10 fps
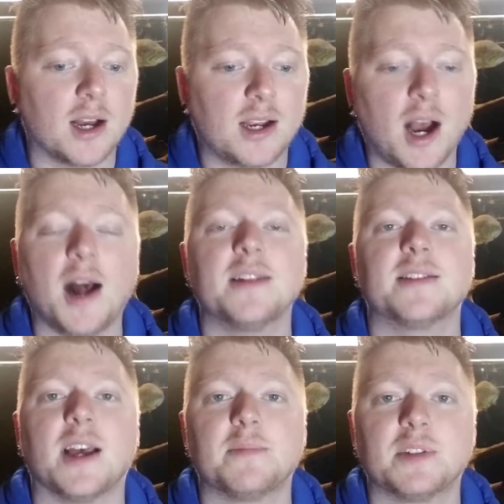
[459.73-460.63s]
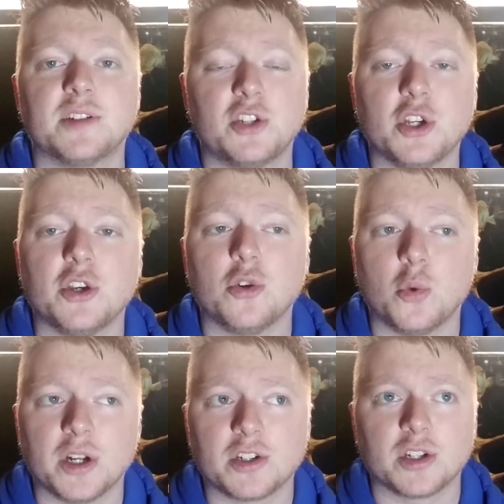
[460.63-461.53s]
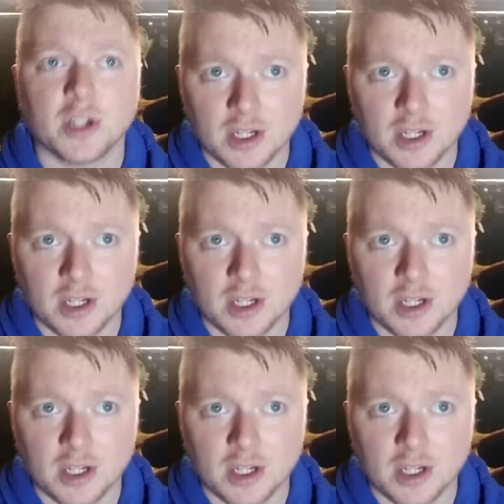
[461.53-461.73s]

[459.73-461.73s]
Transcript: concept to you, which